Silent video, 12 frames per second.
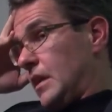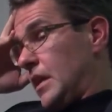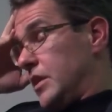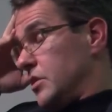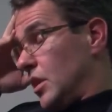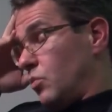
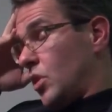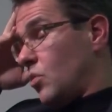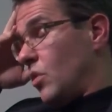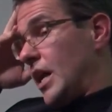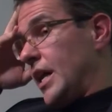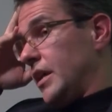It's not
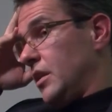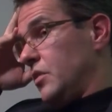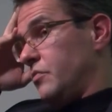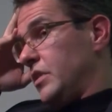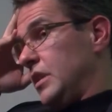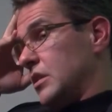required in the
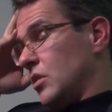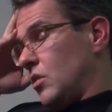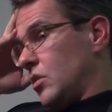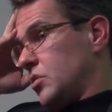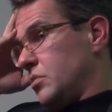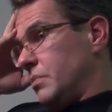Finnish
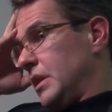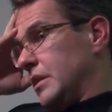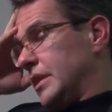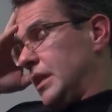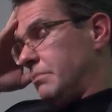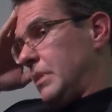law to build
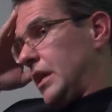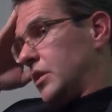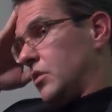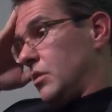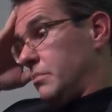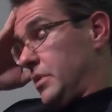that
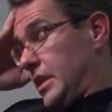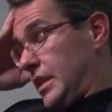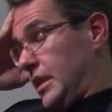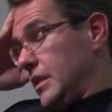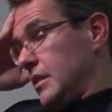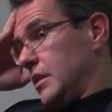backdoor, but it
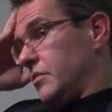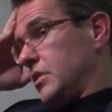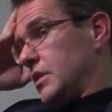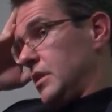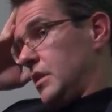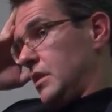is in the
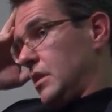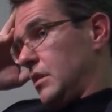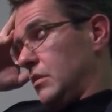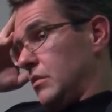facility.